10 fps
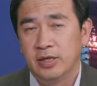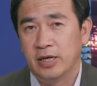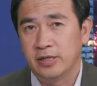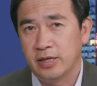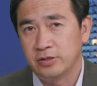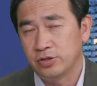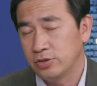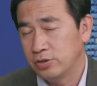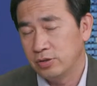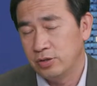and then
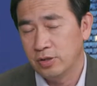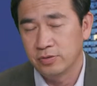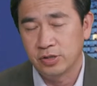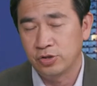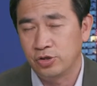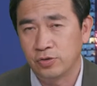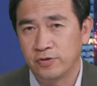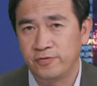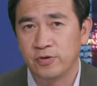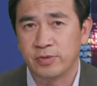just show
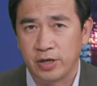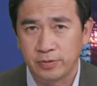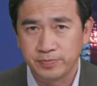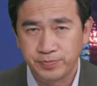the film there.